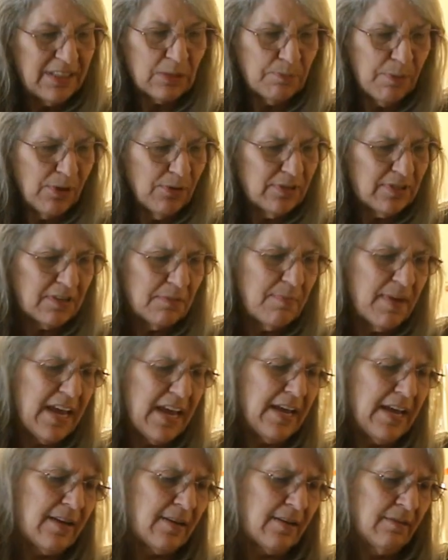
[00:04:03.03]
It's supposed to
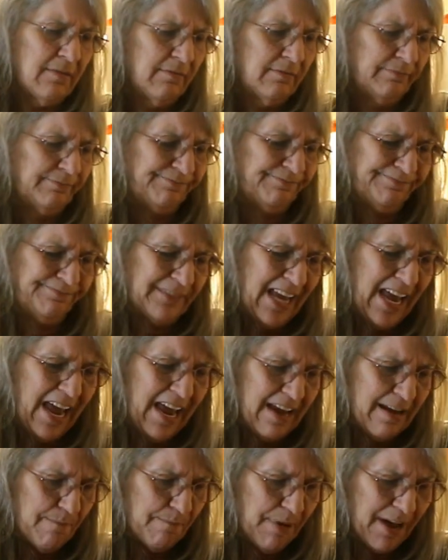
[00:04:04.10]
make
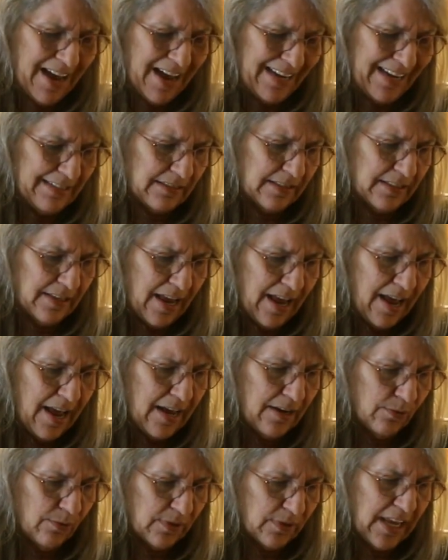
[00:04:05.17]
8 pints.
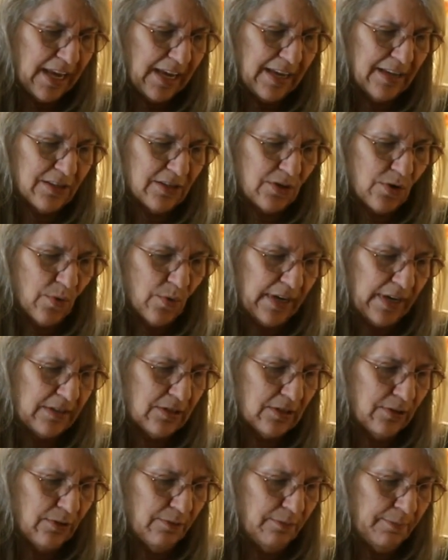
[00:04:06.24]
I don't think it's
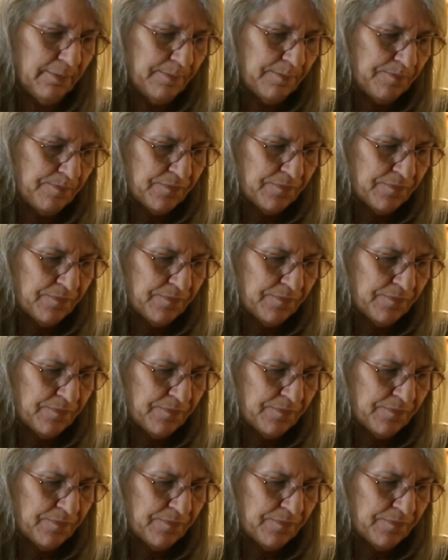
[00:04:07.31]
going to.